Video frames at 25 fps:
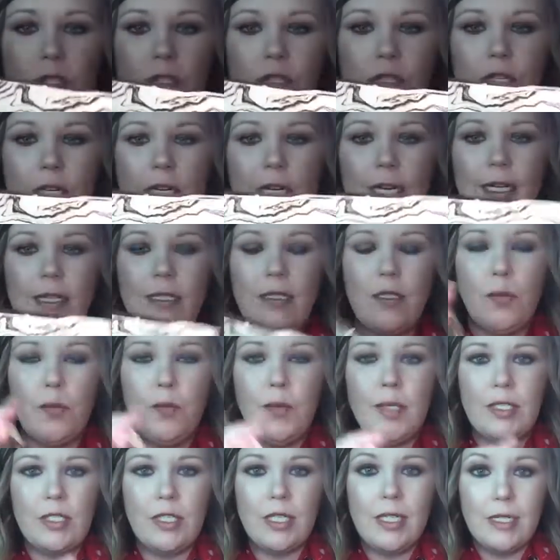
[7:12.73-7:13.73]
Street,
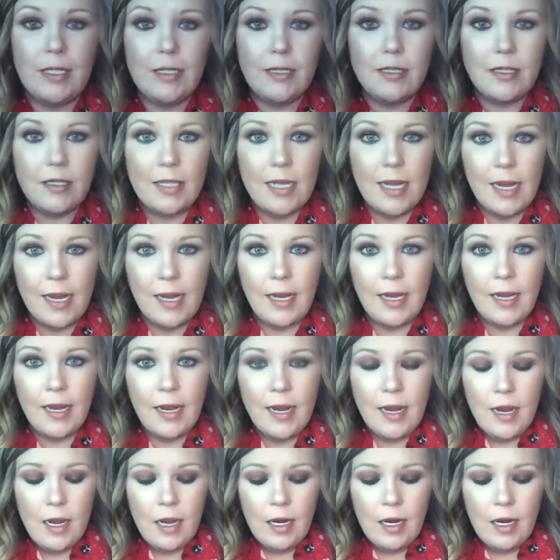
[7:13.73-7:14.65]
which is the